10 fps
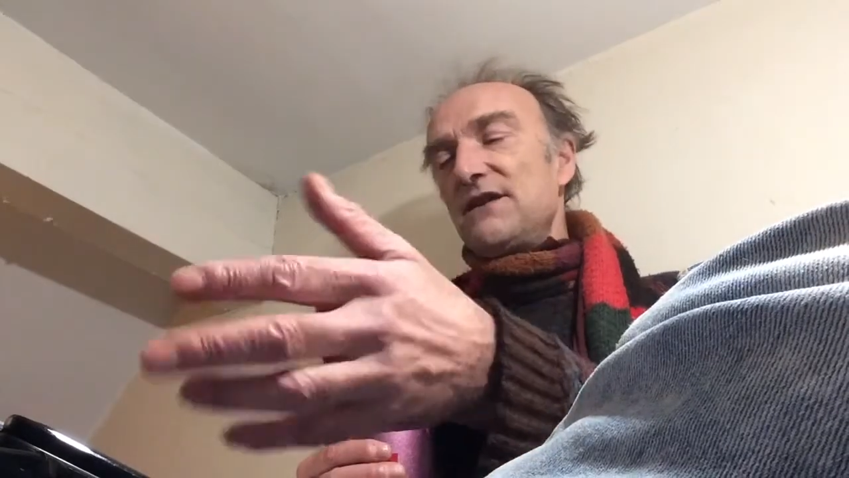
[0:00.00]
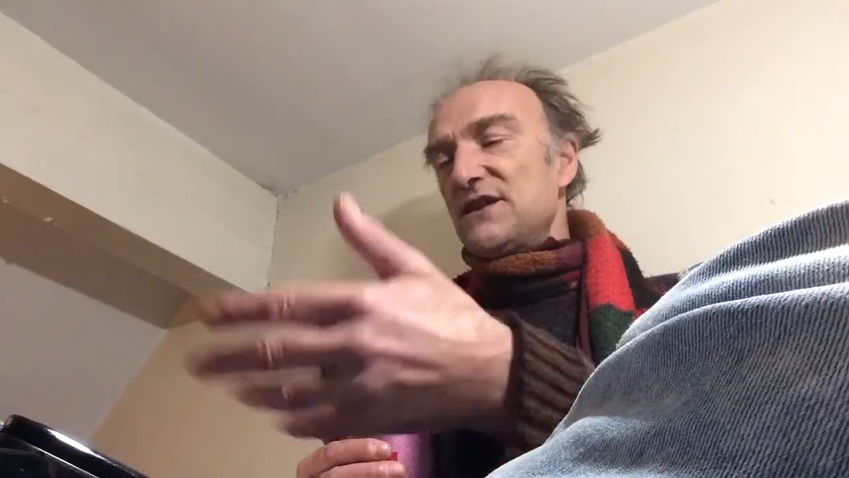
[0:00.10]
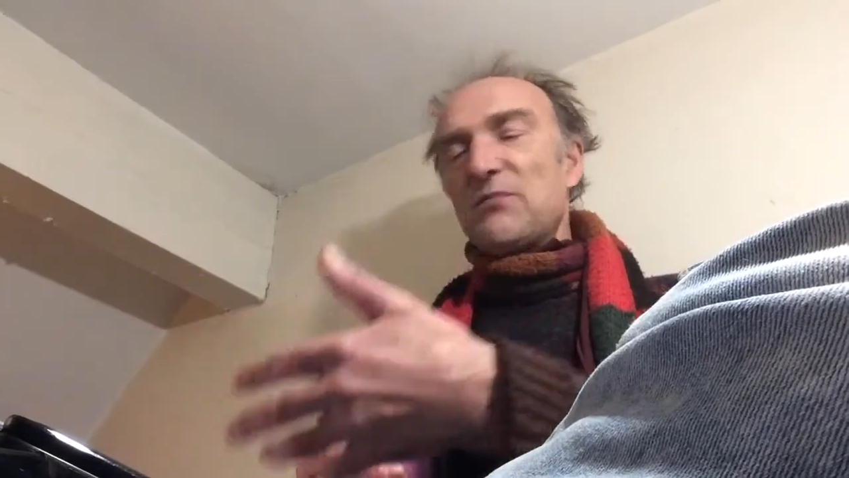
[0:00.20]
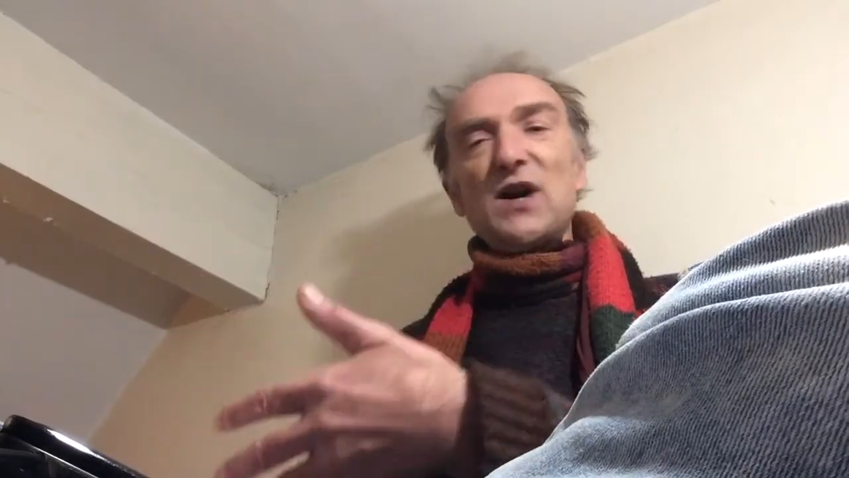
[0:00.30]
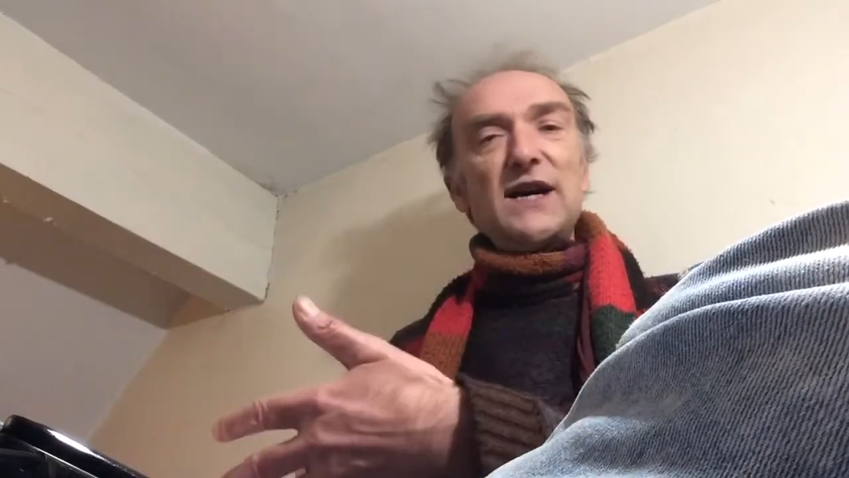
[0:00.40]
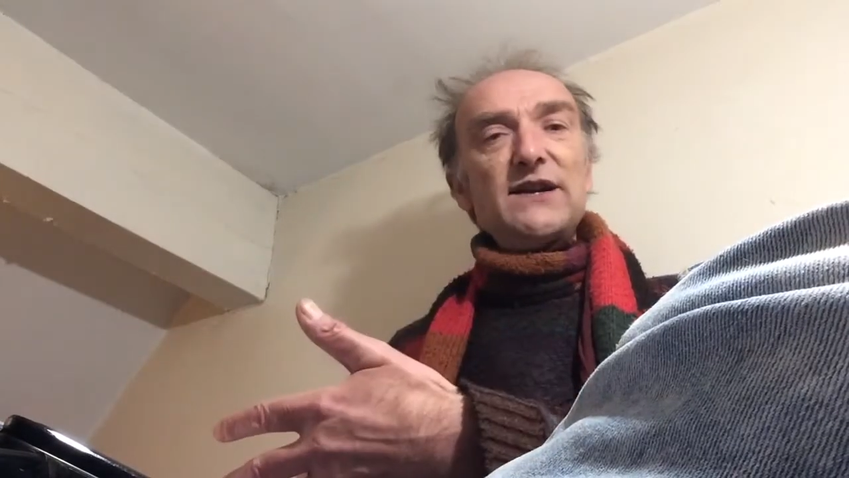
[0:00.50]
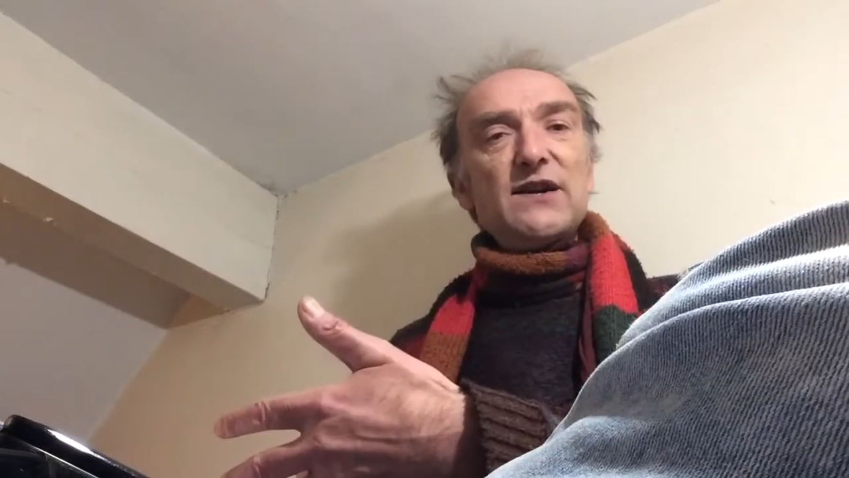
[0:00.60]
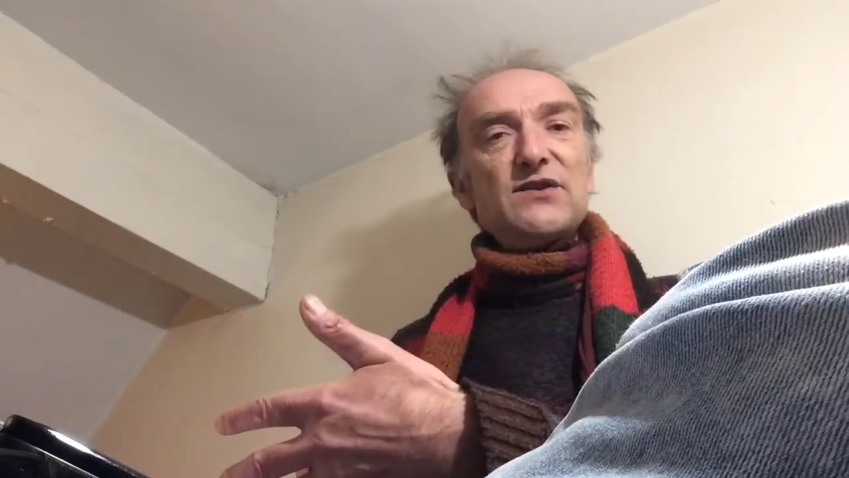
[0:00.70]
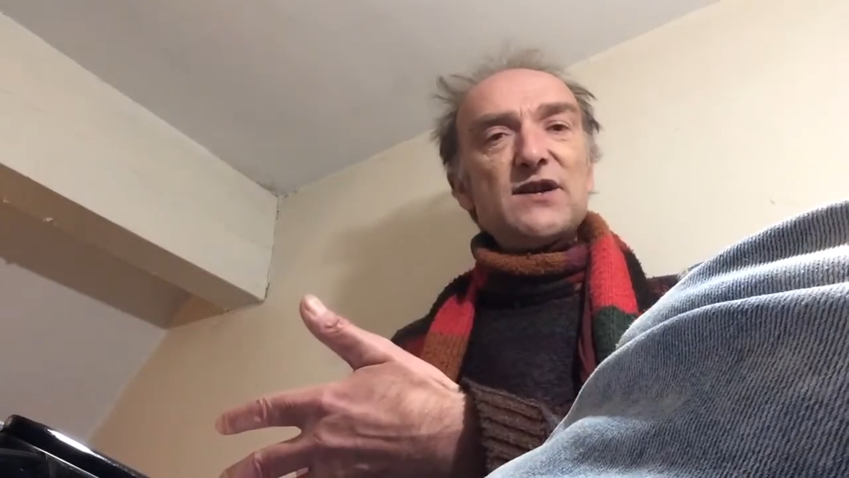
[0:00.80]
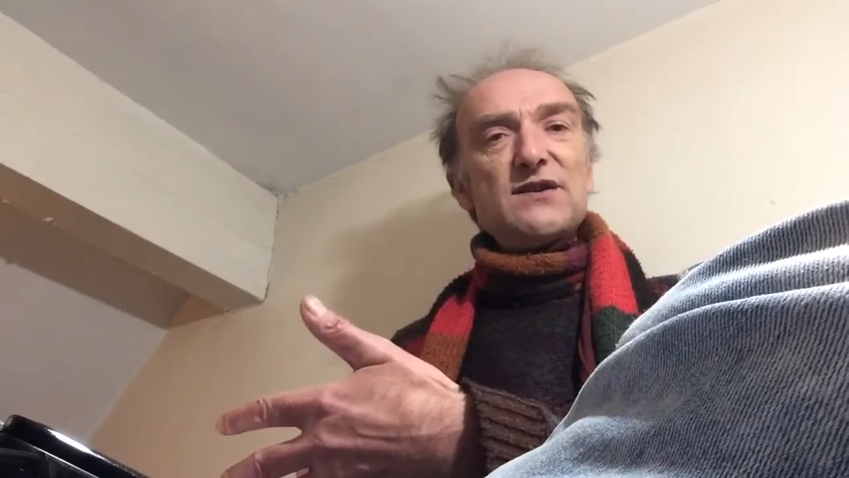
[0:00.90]
It's a polite
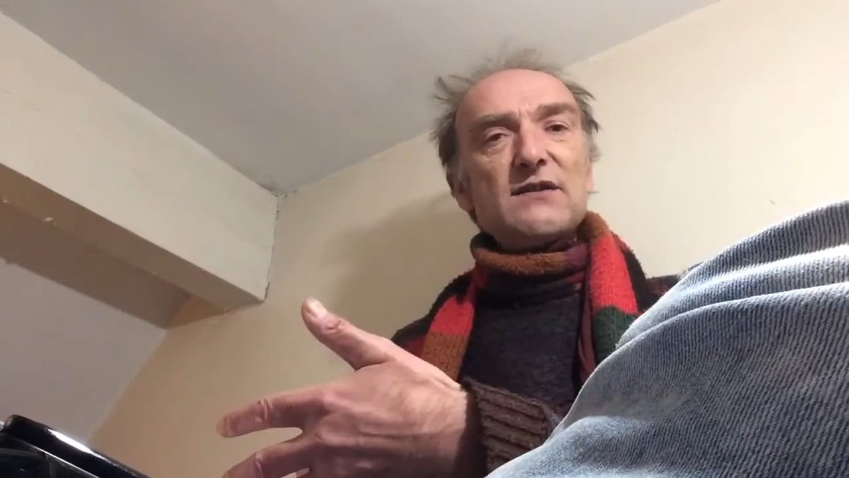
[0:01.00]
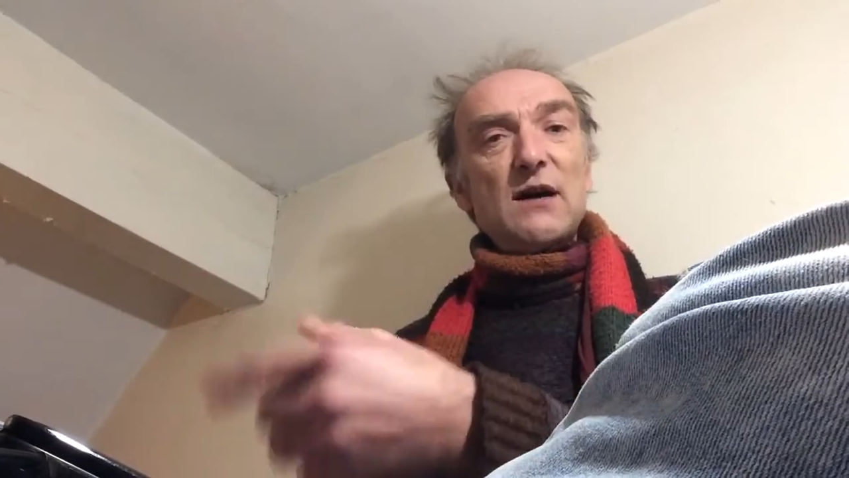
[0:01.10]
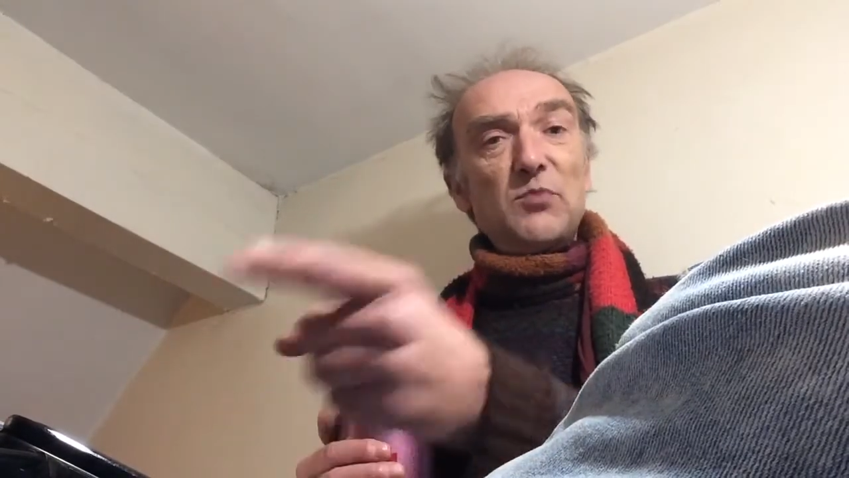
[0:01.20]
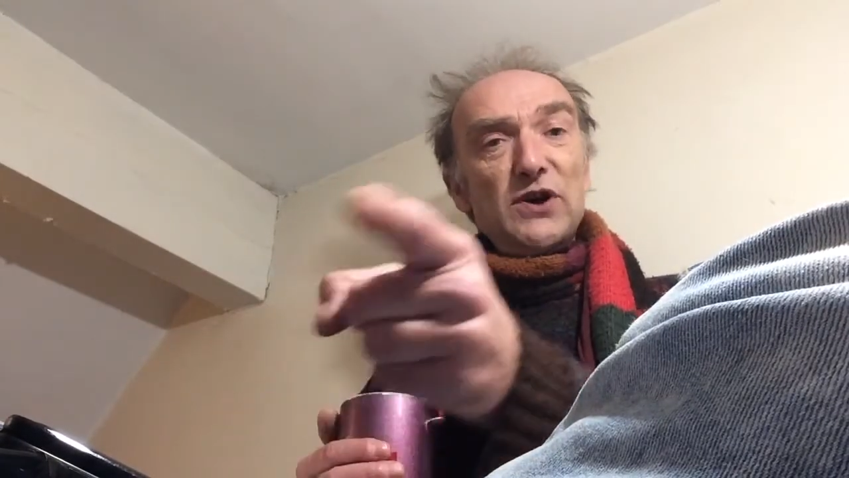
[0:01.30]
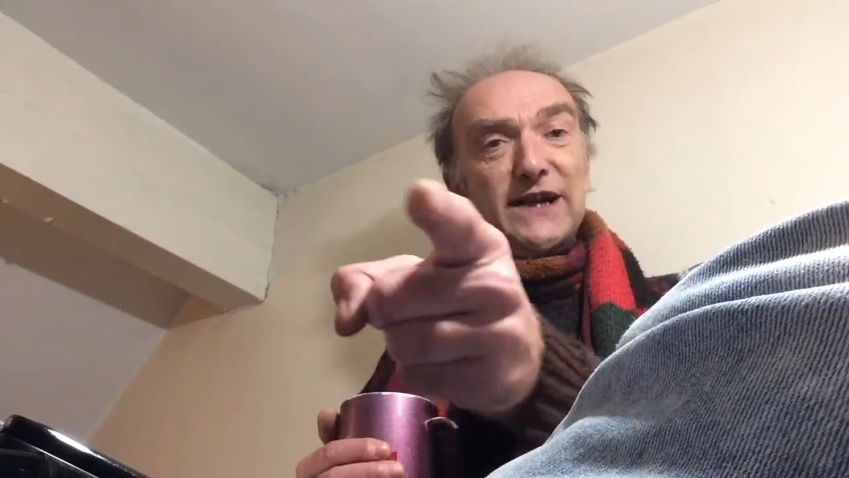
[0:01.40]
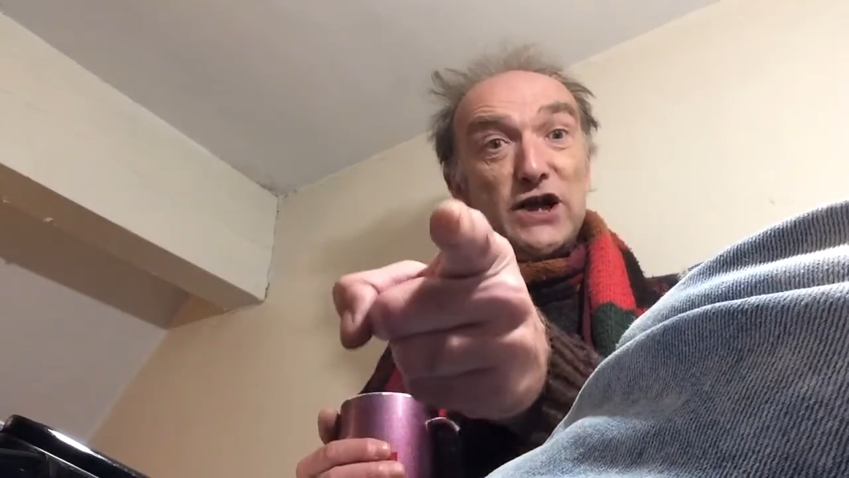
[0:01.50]
notice. i put